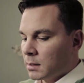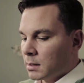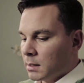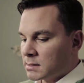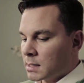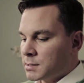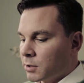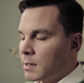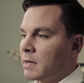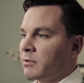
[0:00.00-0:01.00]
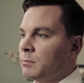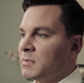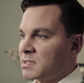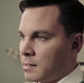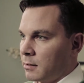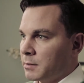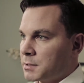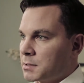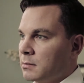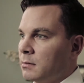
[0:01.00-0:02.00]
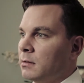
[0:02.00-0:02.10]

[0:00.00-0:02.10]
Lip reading: He says, "You're having a miscarriage."